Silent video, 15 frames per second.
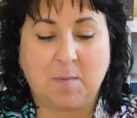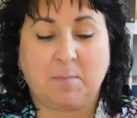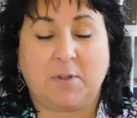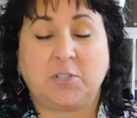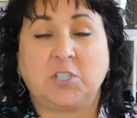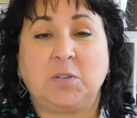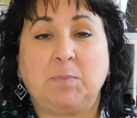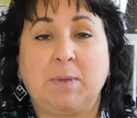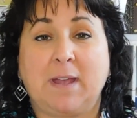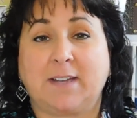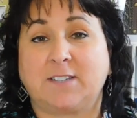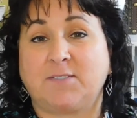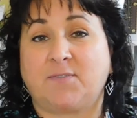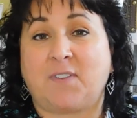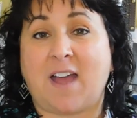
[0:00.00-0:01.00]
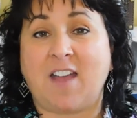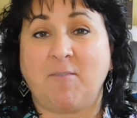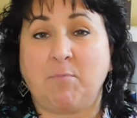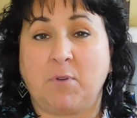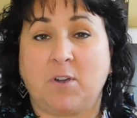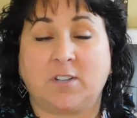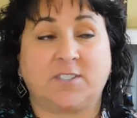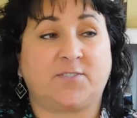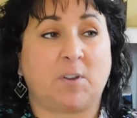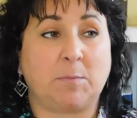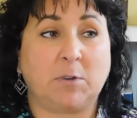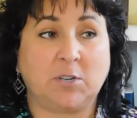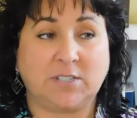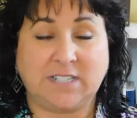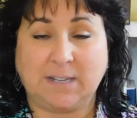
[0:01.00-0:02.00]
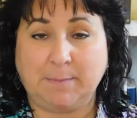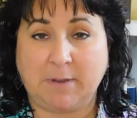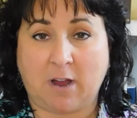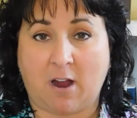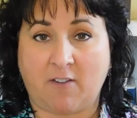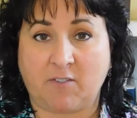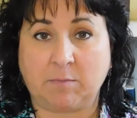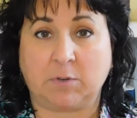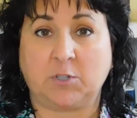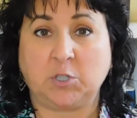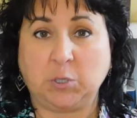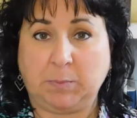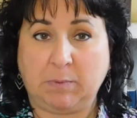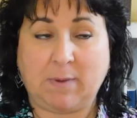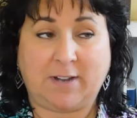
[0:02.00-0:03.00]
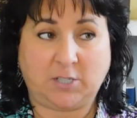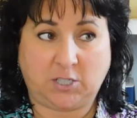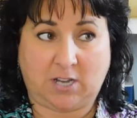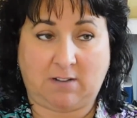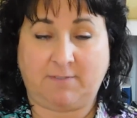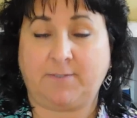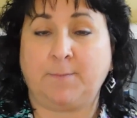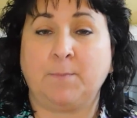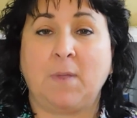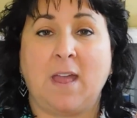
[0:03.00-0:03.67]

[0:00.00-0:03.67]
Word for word: But she picked five books from her TBR, from her To Be Read shelf,